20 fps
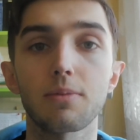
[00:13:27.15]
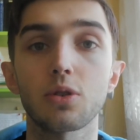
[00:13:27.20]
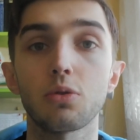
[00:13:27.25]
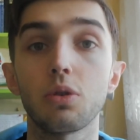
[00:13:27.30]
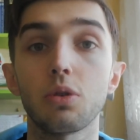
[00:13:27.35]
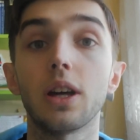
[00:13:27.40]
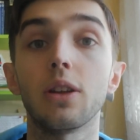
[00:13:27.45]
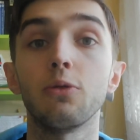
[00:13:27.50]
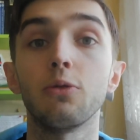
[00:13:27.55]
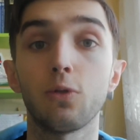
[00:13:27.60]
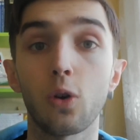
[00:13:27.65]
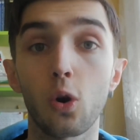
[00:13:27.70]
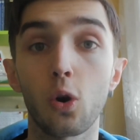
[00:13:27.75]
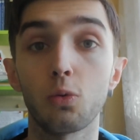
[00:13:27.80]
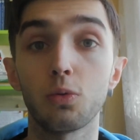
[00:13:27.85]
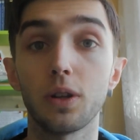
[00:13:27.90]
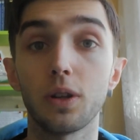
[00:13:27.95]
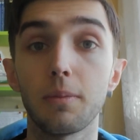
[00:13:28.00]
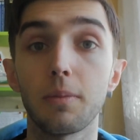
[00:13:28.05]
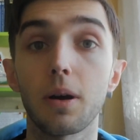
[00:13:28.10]
so you can
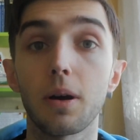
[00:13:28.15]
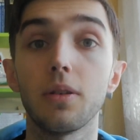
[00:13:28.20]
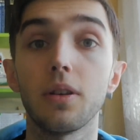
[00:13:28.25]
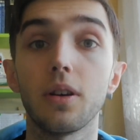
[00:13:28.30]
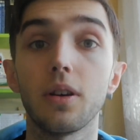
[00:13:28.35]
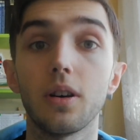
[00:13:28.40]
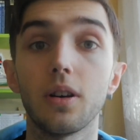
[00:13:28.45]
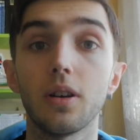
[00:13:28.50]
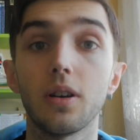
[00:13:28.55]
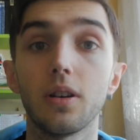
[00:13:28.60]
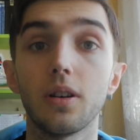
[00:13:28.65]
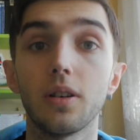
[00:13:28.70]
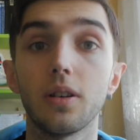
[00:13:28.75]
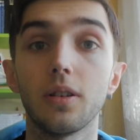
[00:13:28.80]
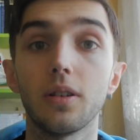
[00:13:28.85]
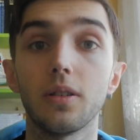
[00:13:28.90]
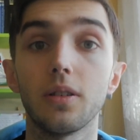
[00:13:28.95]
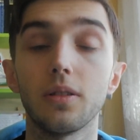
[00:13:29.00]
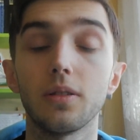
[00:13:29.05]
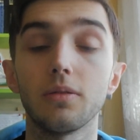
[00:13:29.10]
follow them on,
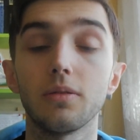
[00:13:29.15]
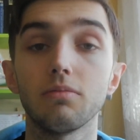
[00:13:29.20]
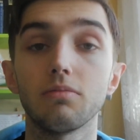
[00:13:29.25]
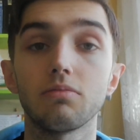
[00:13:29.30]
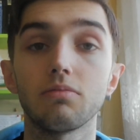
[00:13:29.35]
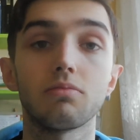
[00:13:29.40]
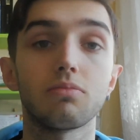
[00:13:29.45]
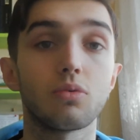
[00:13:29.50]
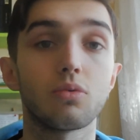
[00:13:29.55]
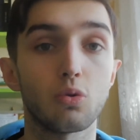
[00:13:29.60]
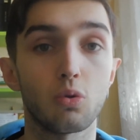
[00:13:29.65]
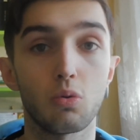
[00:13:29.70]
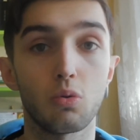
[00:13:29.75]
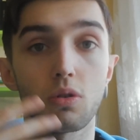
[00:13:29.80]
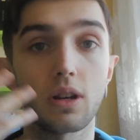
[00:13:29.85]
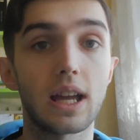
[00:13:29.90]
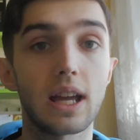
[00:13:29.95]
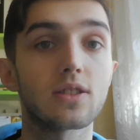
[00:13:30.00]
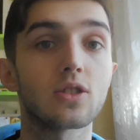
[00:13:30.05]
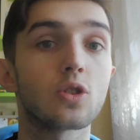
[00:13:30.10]
to
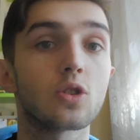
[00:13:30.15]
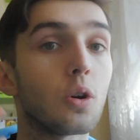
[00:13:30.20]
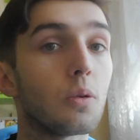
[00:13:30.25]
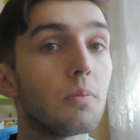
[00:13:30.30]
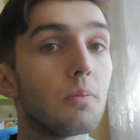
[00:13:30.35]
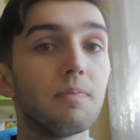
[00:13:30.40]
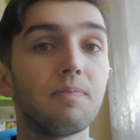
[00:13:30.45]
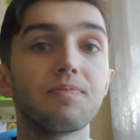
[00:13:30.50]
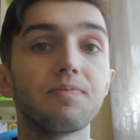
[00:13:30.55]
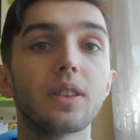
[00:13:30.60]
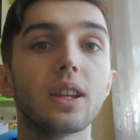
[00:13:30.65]
get some...